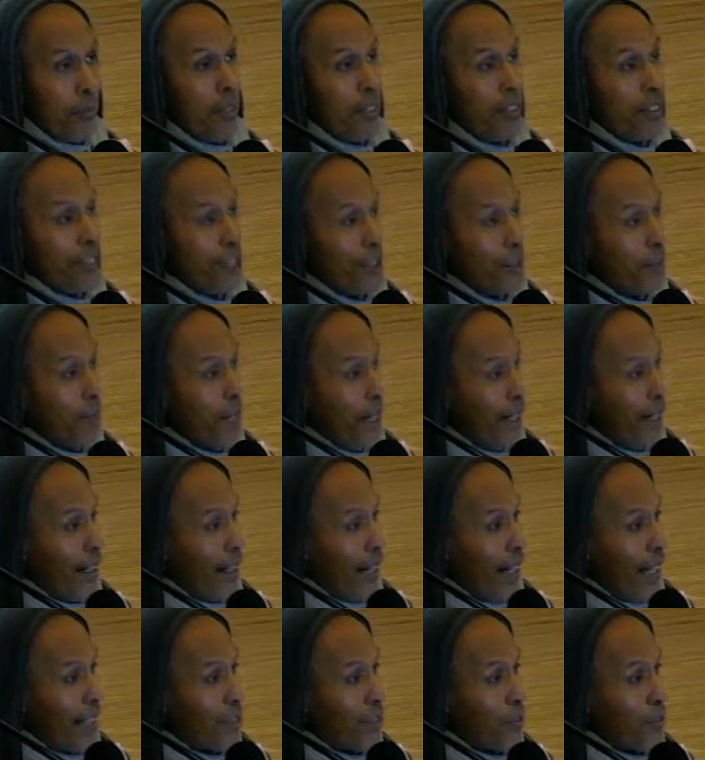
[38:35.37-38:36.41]
Parikshit
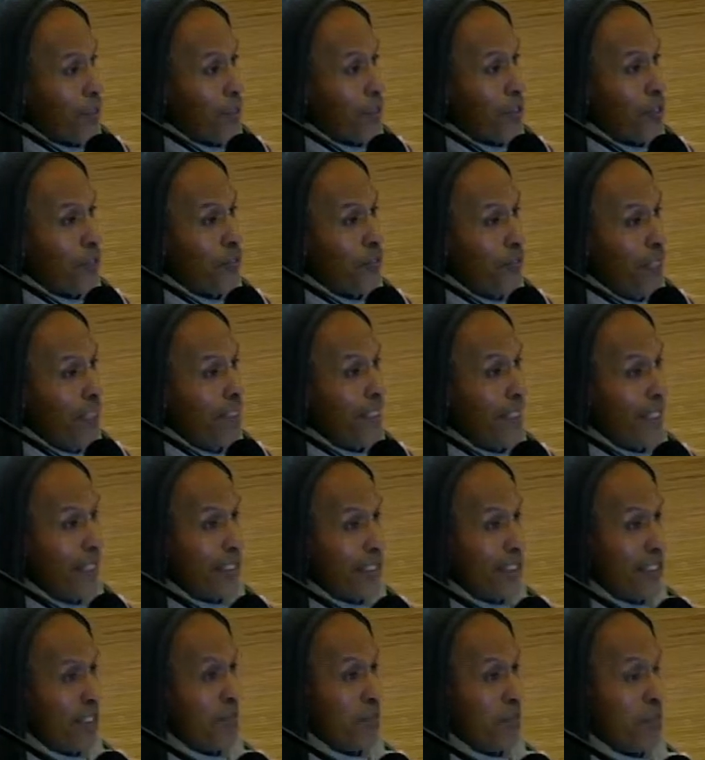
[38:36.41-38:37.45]
Maharaj was
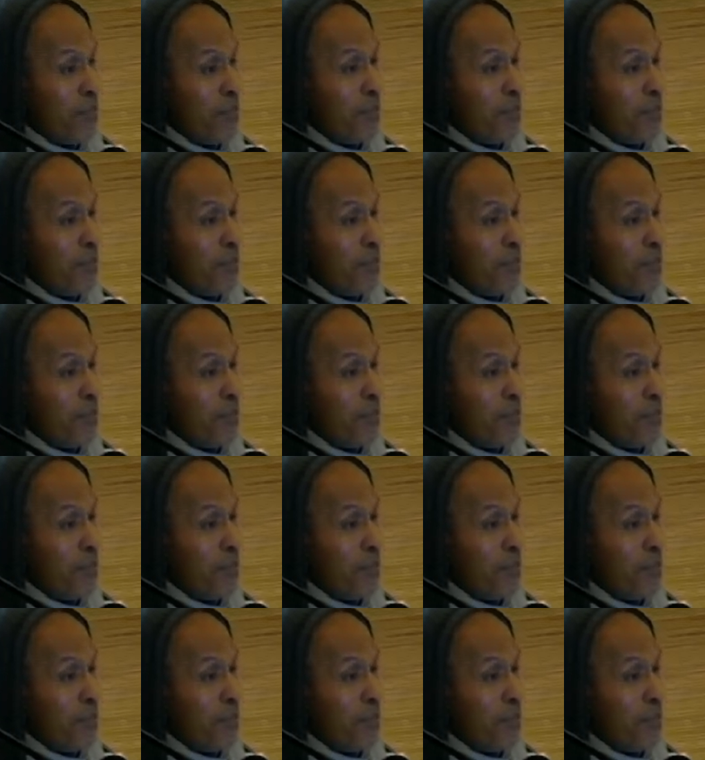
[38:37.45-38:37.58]
offended.